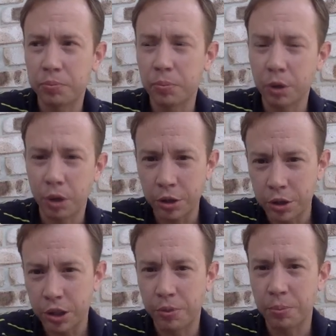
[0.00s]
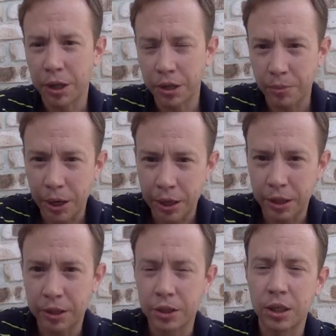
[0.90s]
logic,
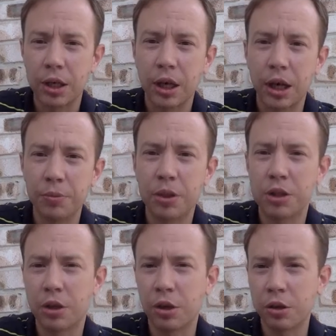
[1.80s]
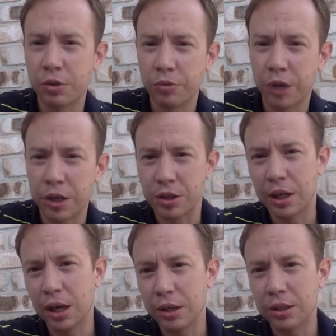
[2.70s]
mathematics, um, discursive
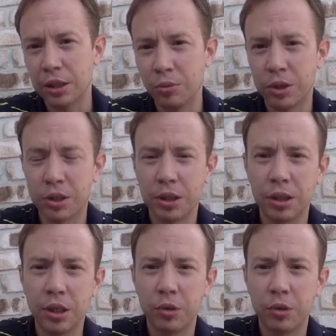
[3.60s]
rationality, which, in,